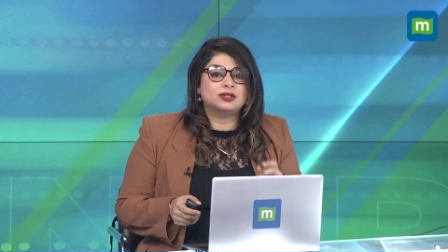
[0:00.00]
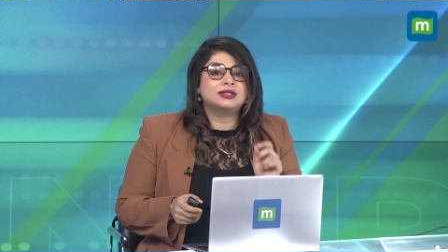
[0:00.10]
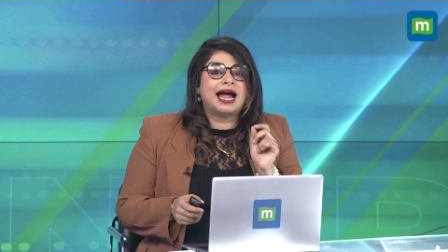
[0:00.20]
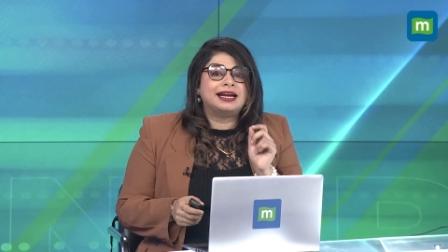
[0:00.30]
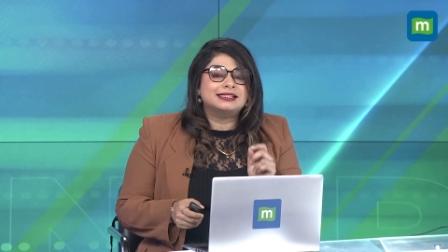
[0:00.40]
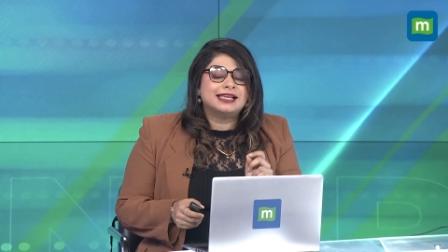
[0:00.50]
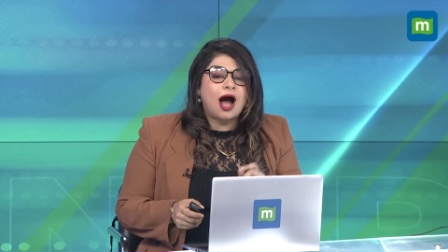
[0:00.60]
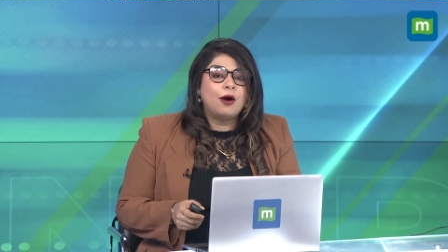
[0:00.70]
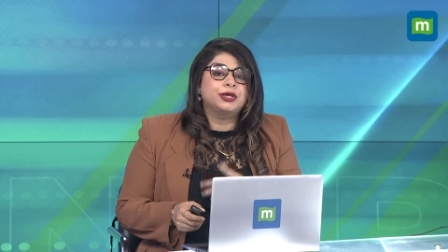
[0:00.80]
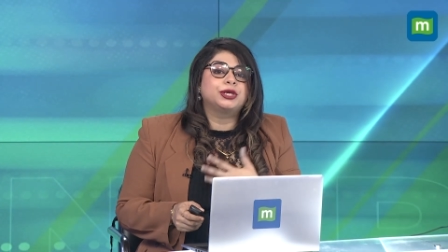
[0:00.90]
So that is
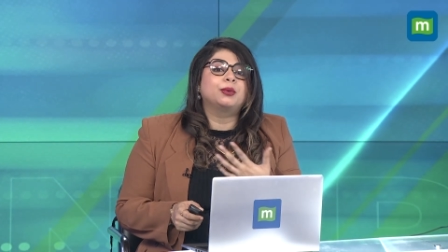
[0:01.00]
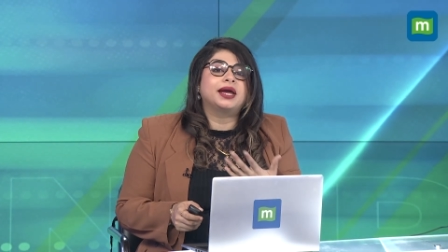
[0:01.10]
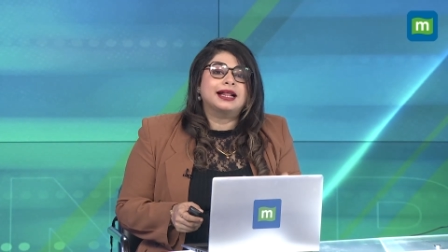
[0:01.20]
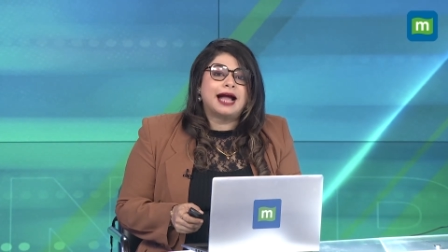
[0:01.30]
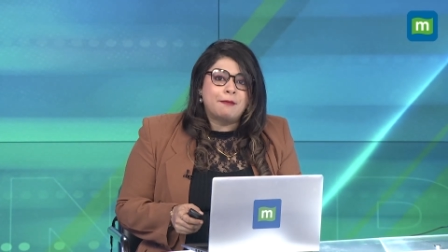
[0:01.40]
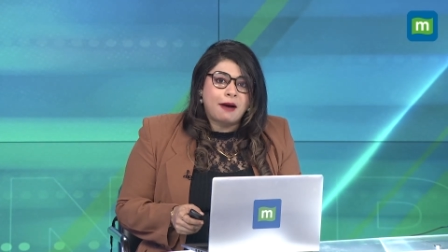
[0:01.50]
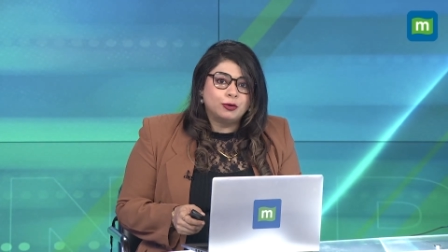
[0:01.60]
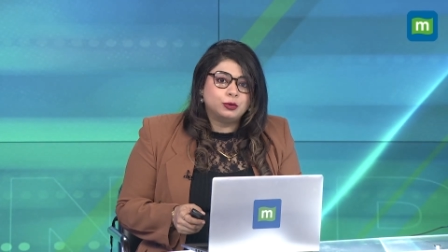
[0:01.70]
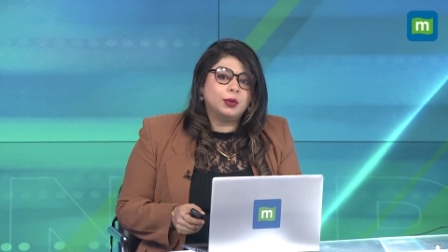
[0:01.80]
how you can come out